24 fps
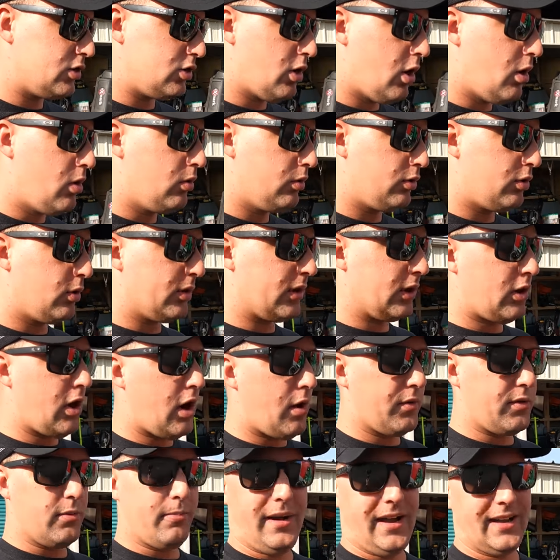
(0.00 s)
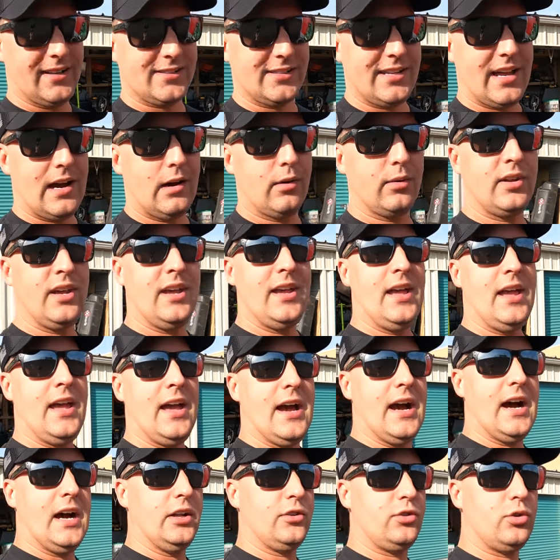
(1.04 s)
Don't get caught with your pants down.
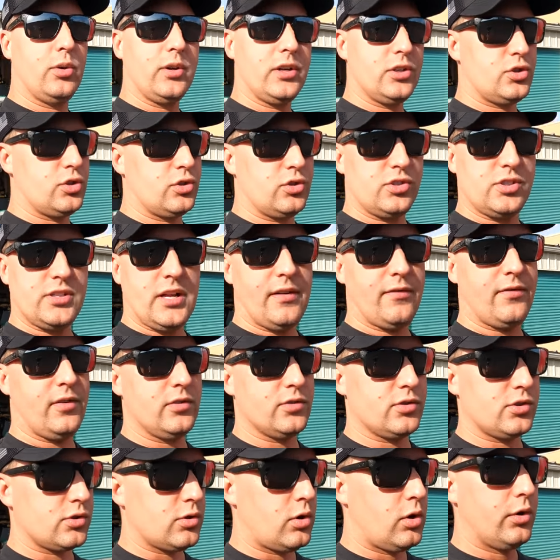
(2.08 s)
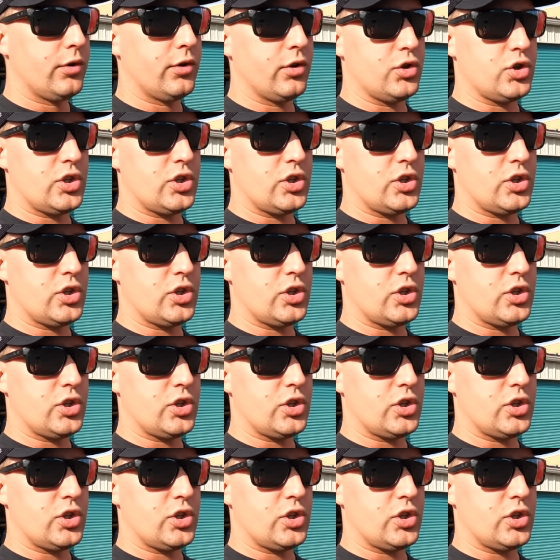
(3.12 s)
Don't get your stuff stolen or